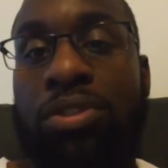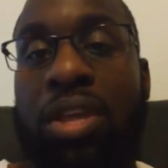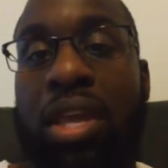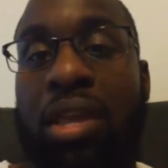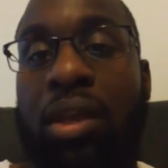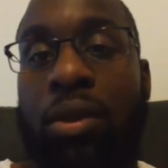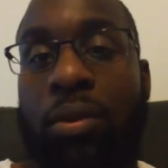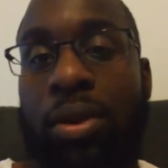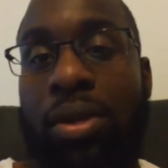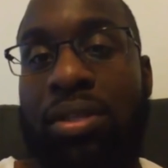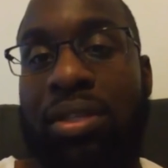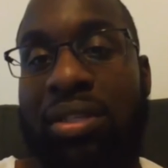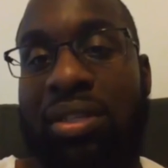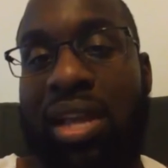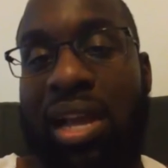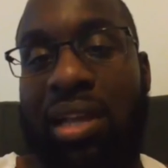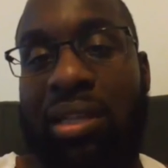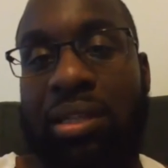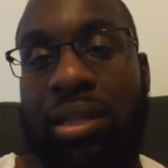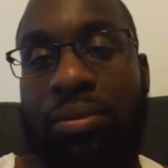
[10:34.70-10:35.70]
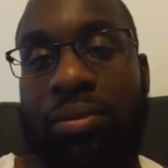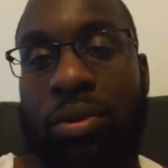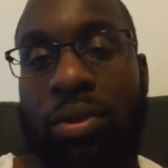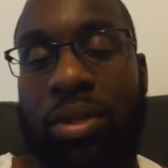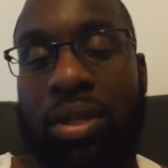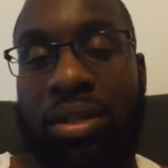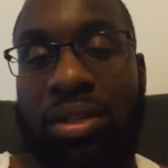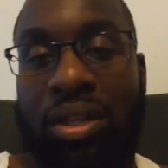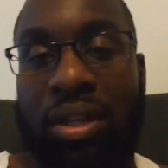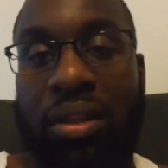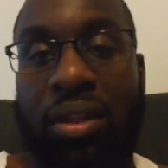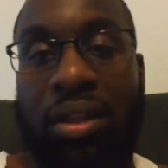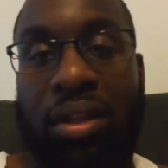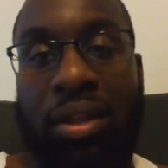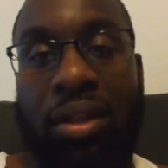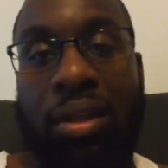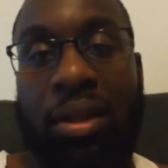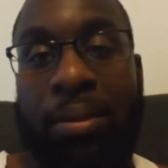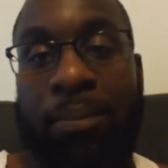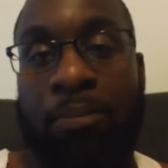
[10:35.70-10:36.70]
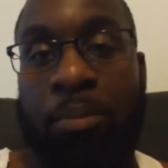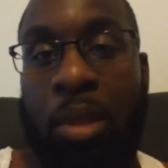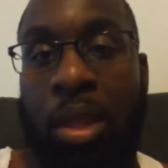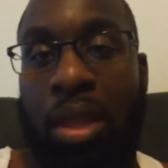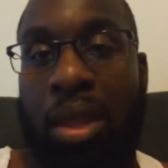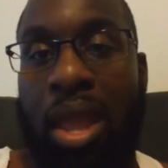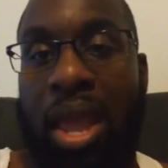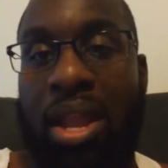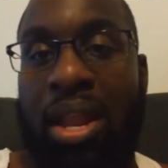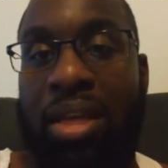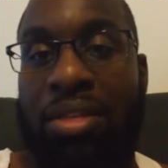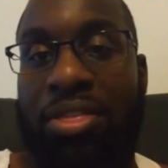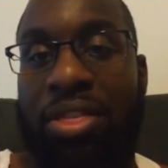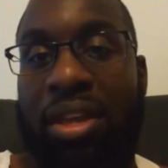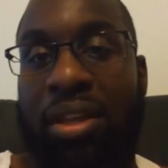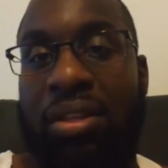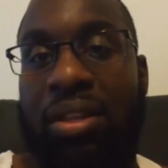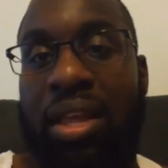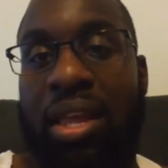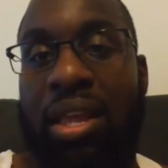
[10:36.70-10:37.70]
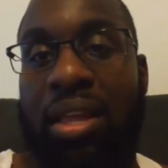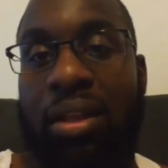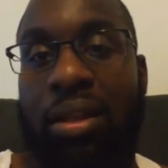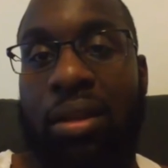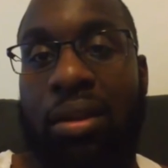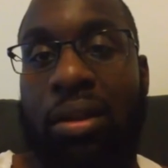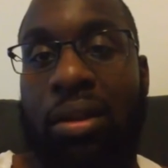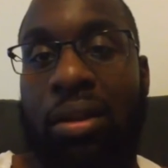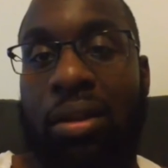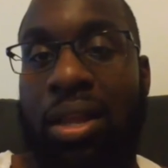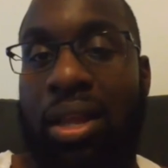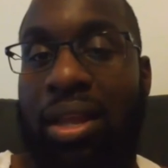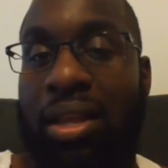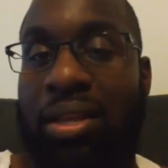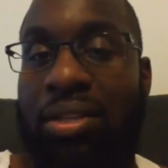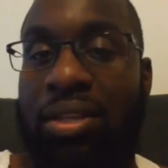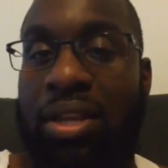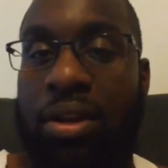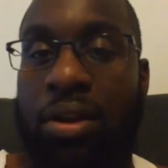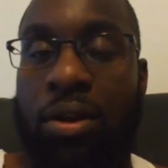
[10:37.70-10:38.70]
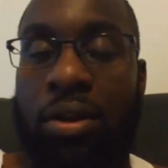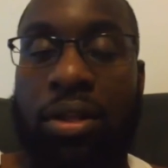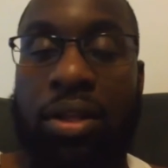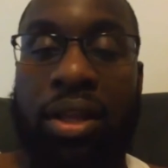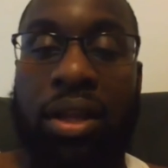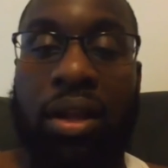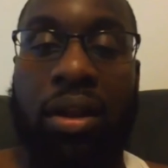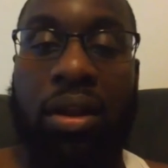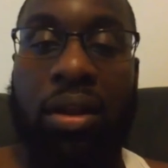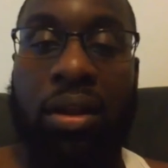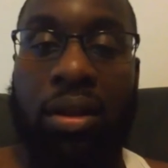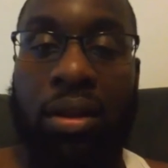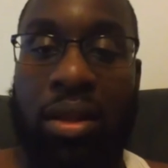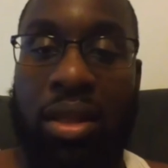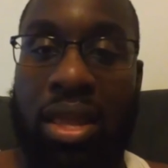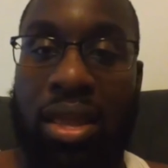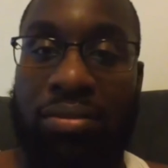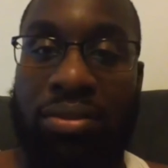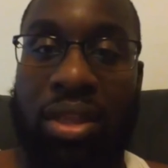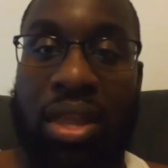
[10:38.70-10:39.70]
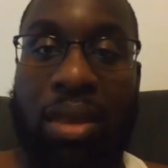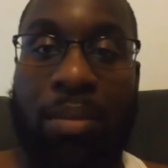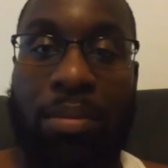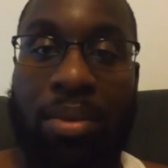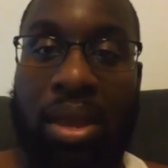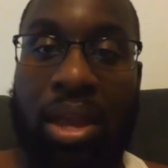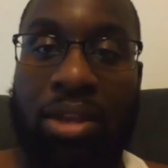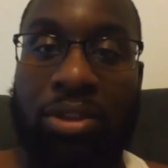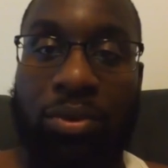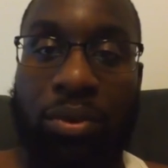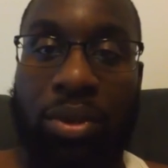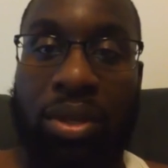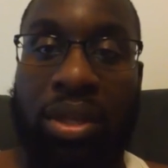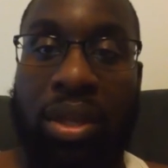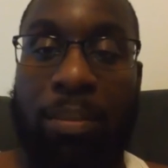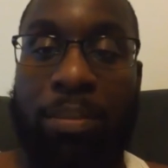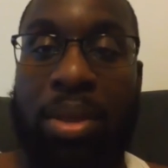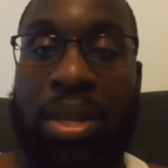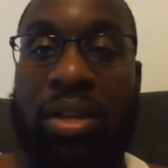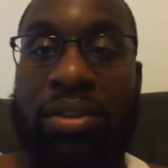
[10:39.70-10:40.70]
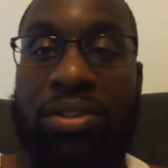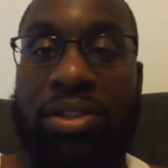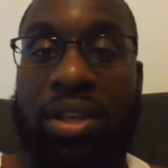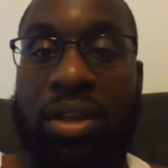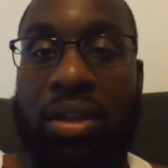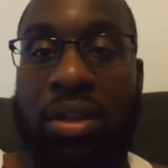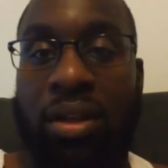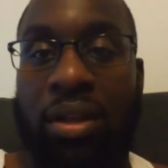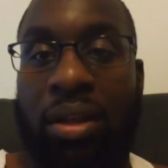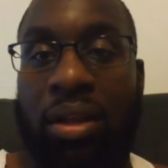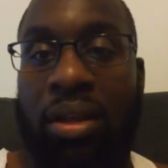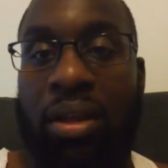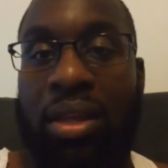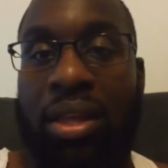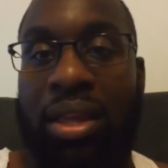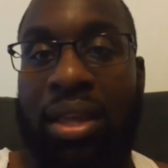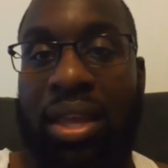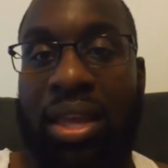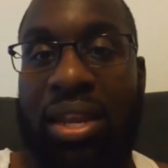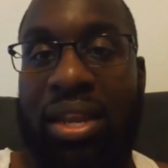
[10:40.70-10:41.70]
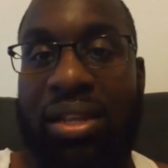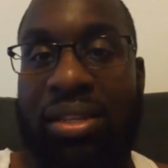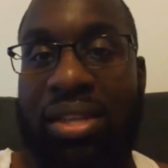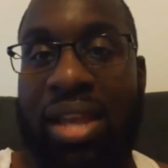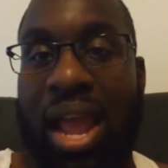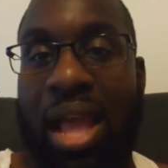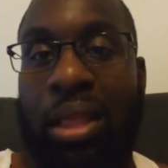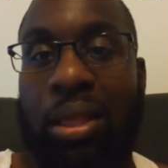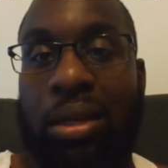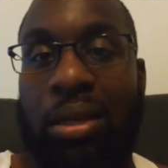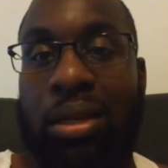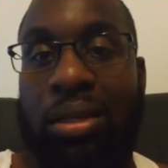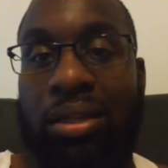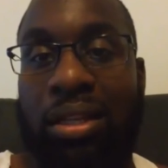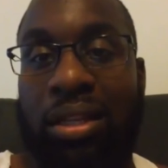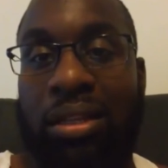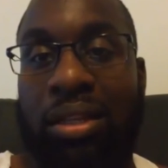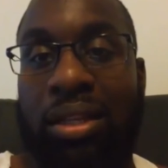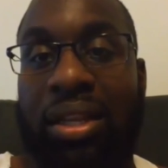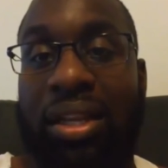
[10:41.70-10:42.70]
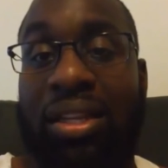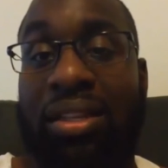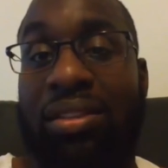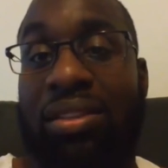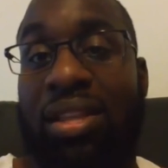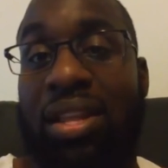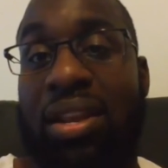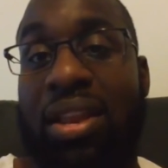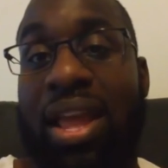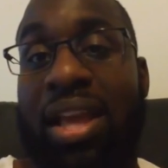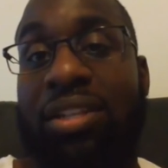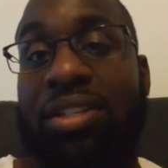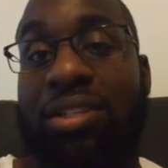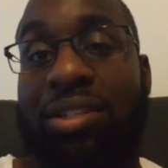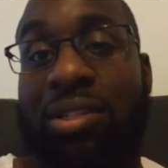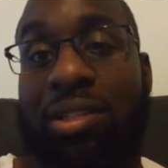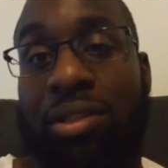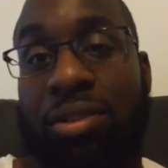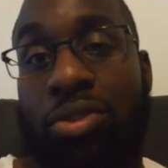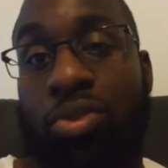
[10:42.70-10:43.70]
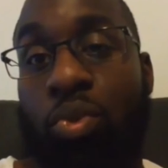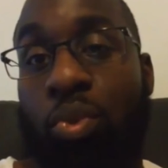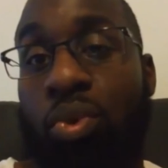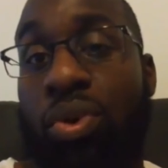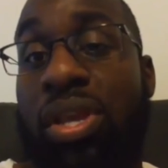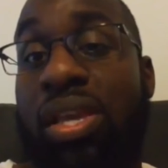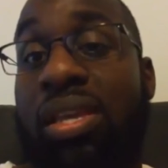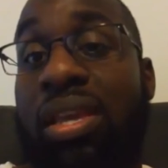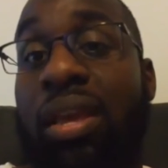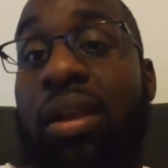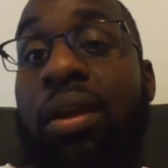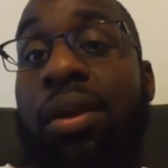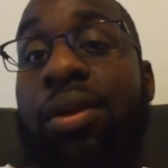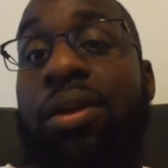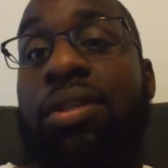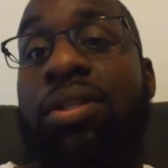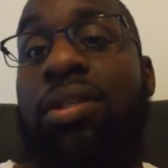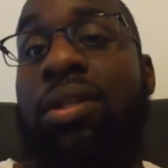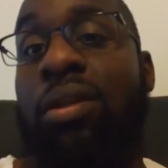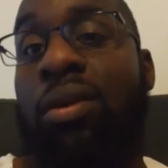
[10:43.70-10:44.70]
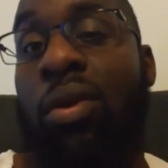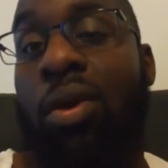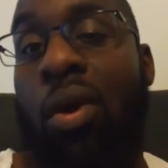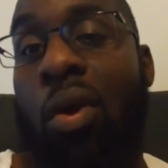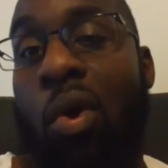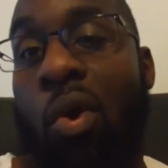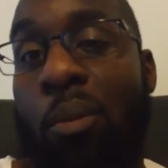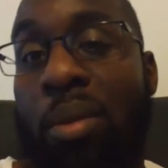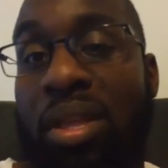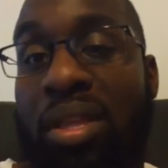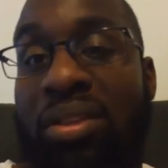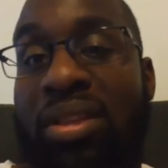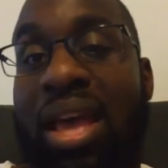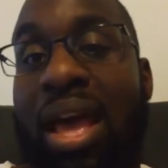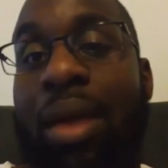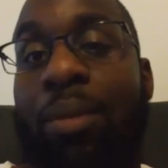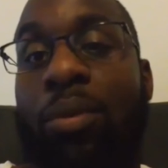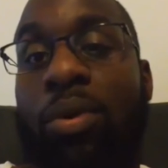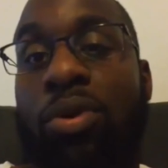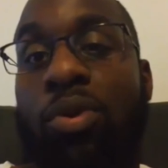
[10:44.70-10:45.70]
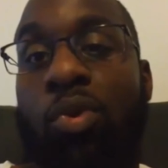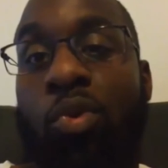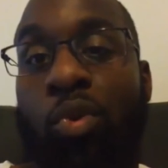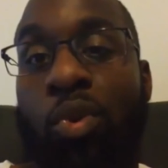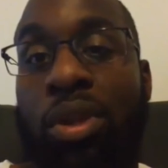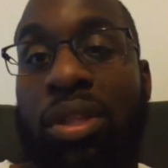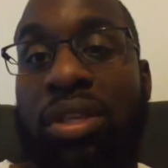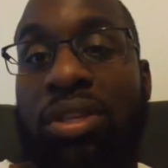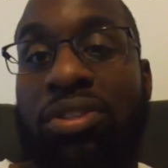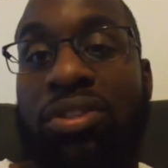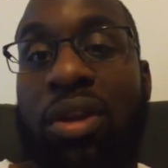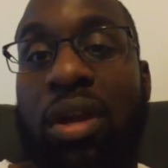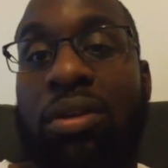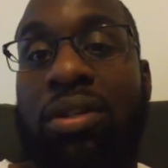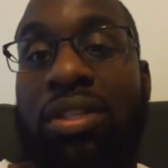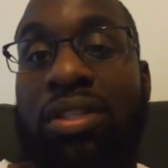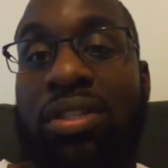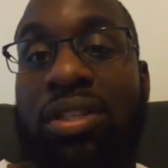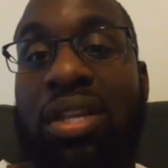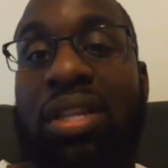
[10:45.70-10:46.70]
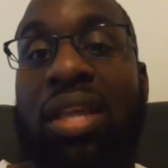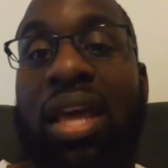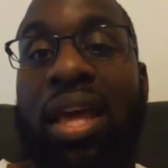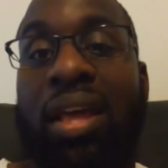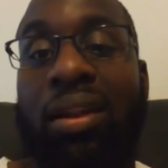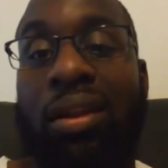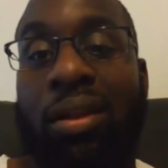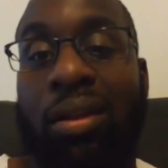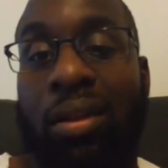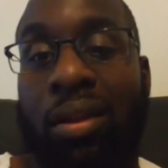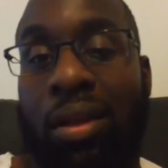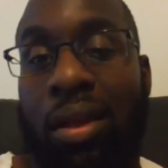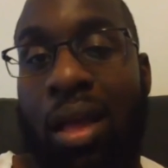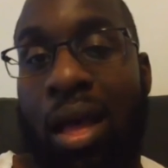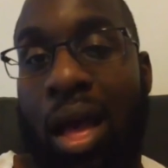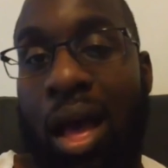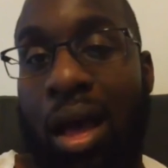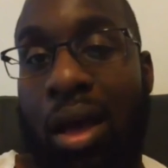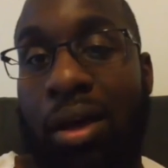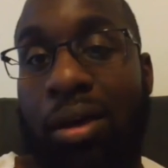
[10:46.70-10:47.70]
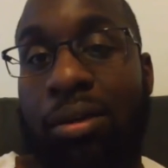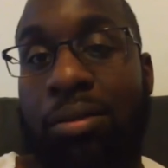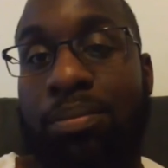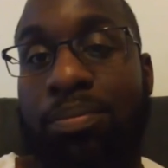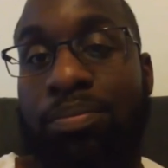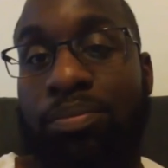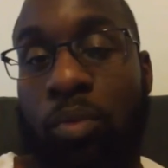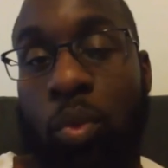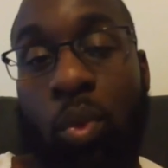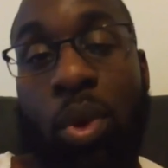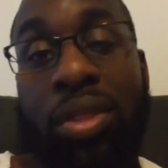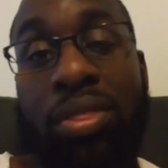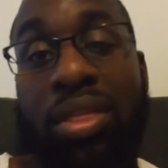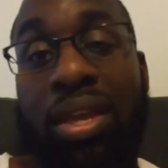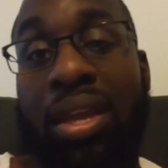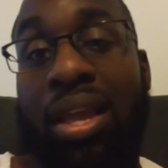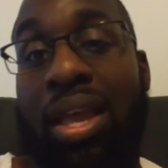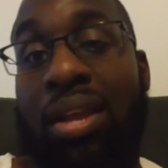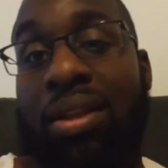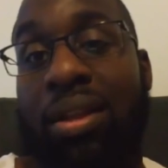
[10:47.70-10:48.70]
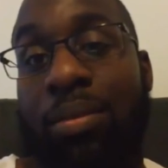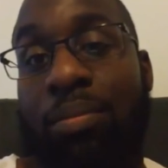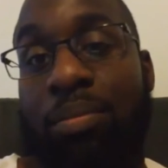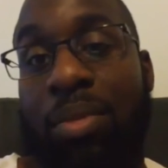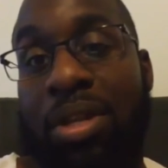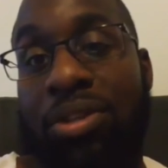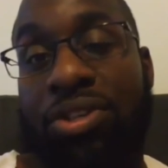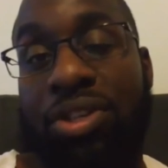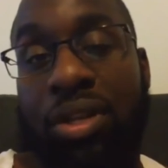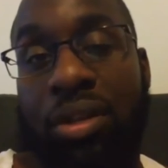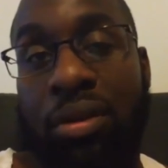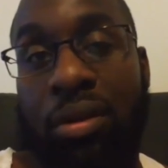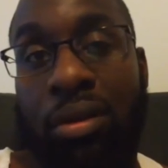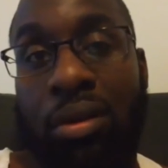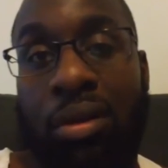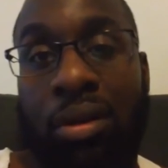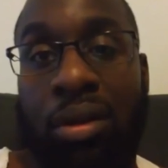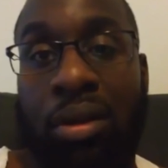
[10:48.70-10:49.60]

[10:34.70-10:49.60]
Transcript: to increase the talent level in the D League. And I think that, like I said earlier, if the NBA is really committed to getting talent in the D League, the next 3 years will be the time where you really start to see that. One thing I didn't mention,